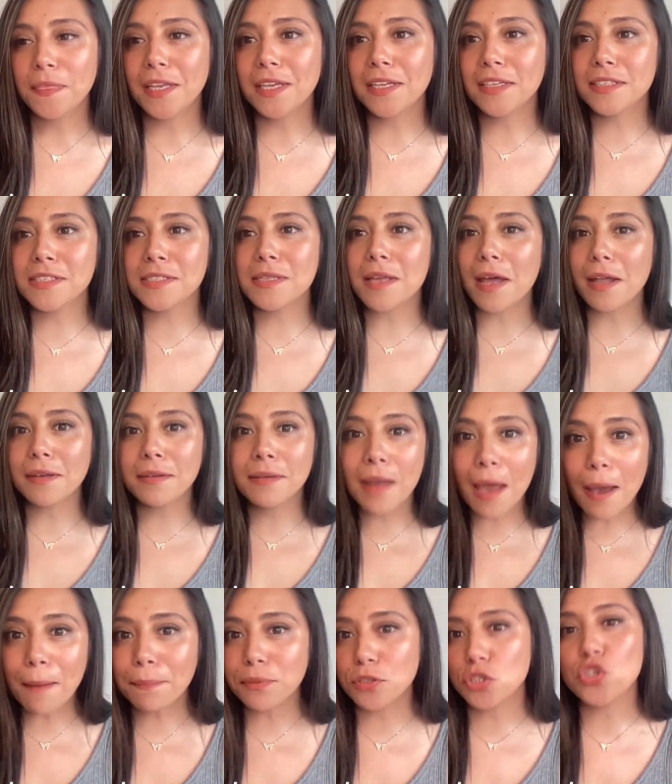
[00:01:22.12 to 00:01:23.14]
is that
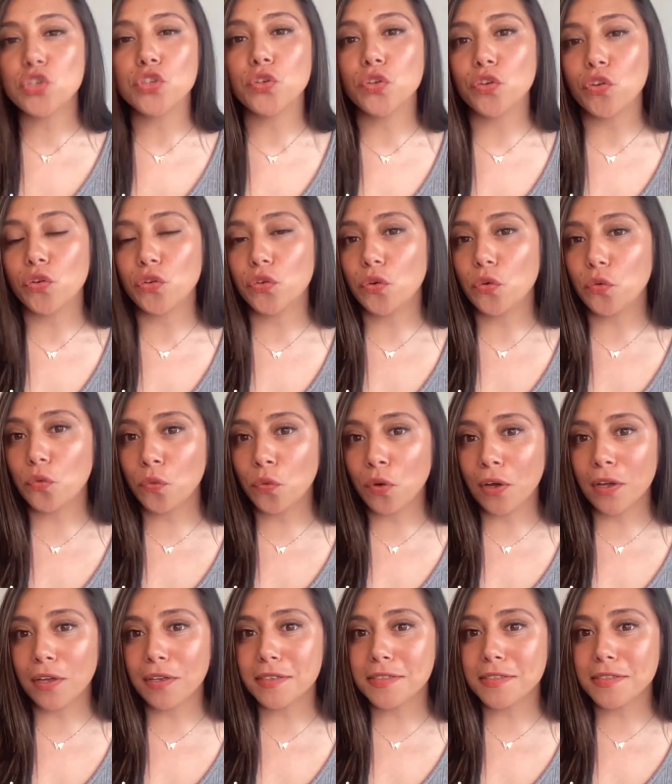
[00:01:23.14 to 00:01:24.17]
Neptune
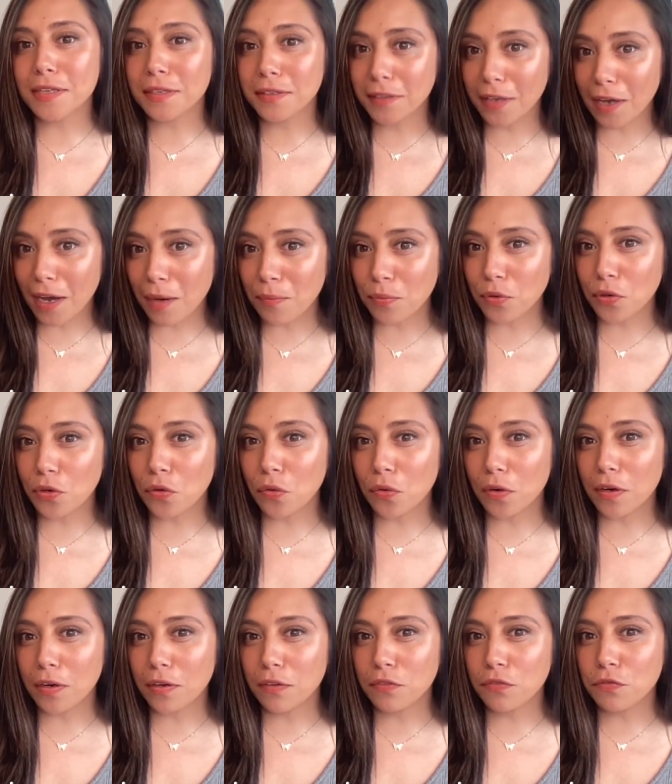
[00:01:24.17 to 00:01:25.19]
was in
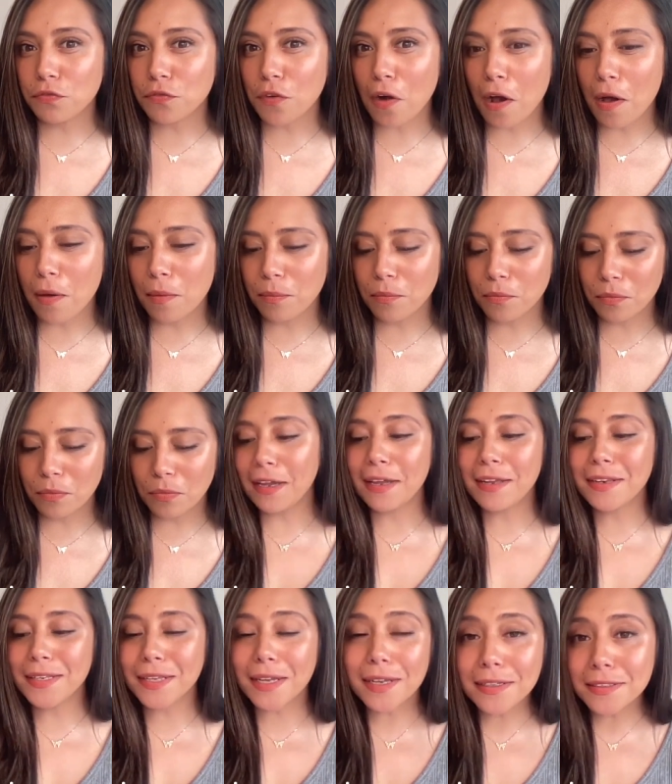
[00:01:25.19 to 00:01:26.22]
Capricorn from
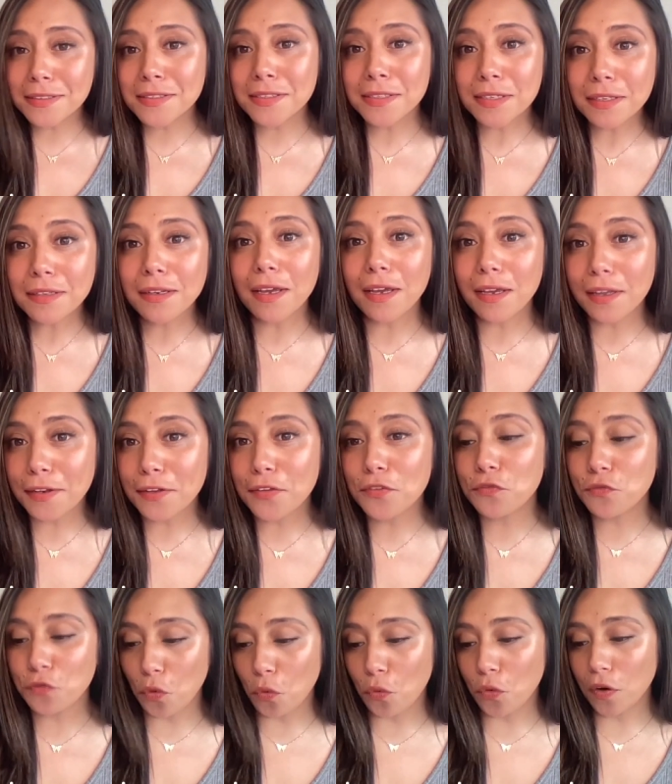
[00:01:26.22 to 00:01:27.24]

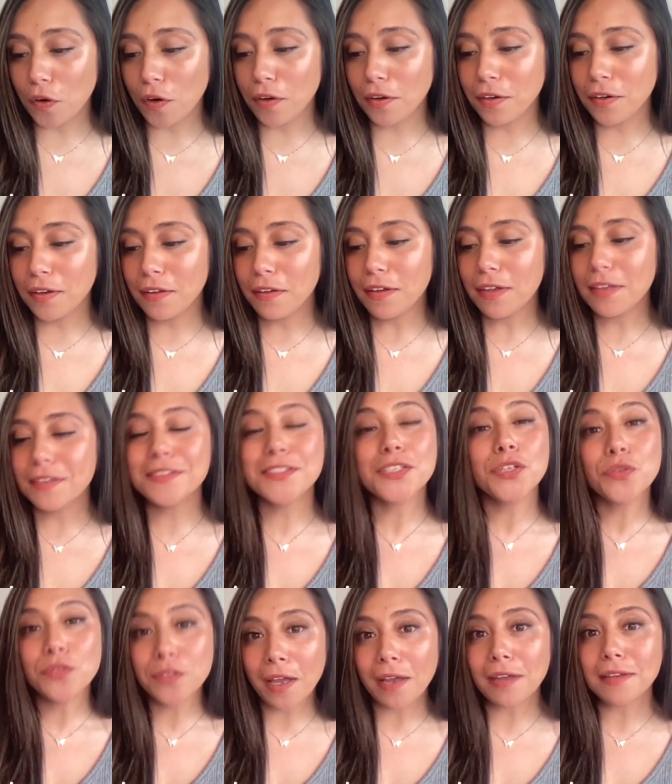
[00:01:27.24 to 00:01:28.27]
1984 until
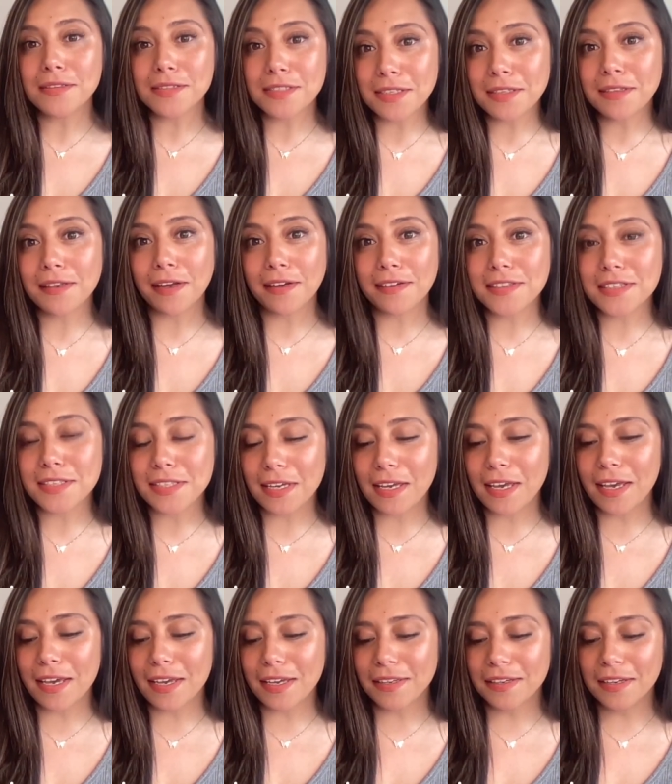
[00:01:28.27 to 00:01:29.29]

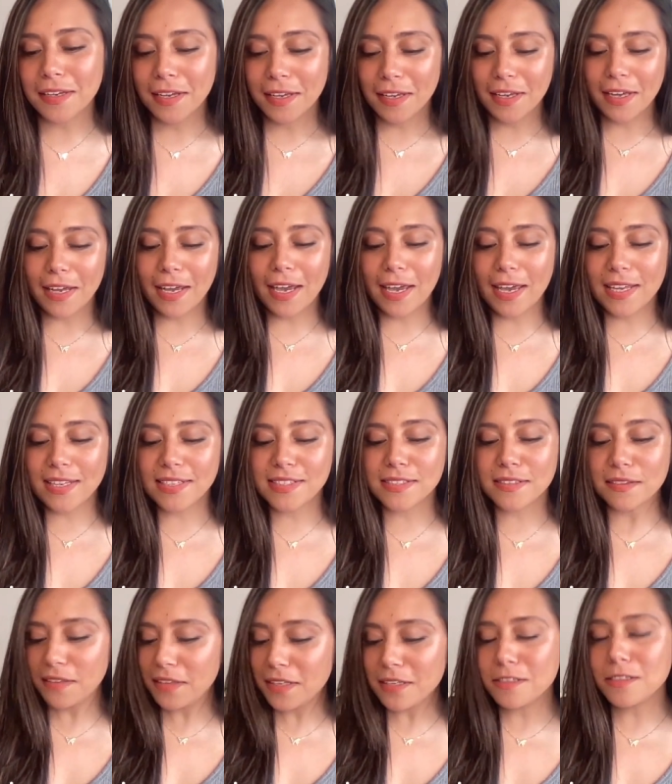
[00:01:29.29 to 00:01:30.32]
1998.
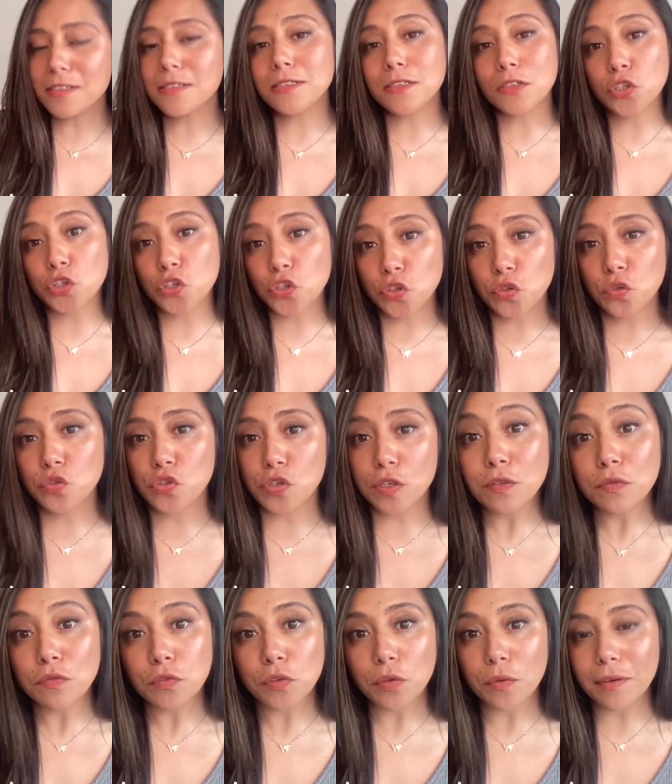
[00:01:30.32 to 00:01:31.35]
And this is a huge
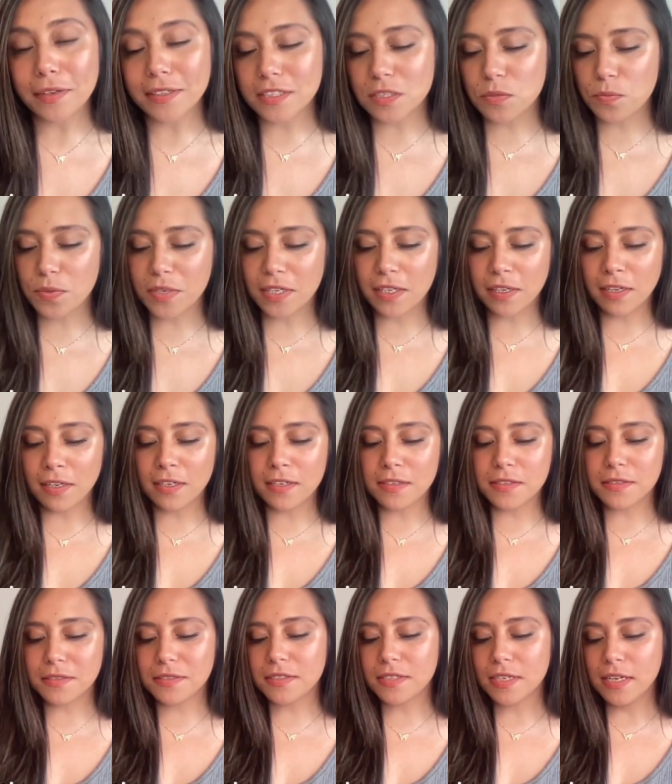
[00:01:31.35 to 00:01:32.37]
influence
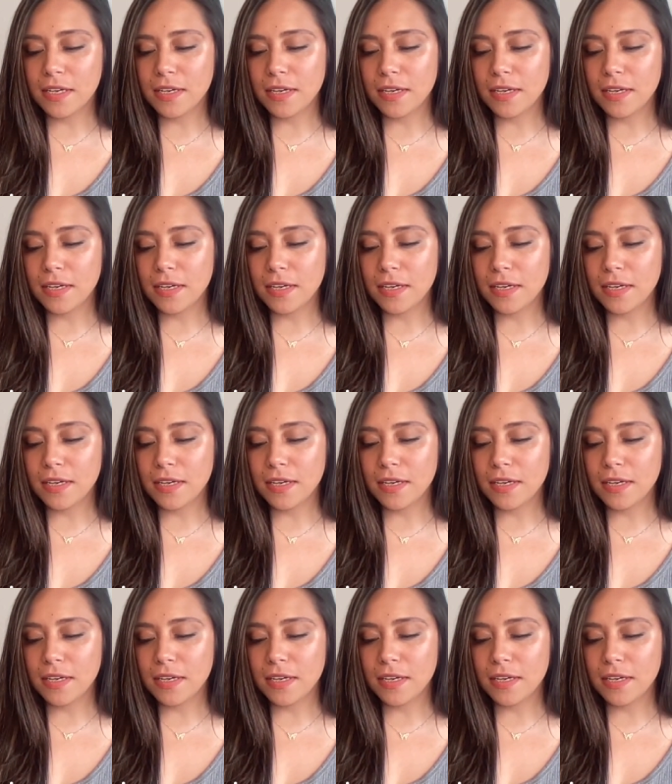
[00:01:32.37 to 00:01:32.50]
because,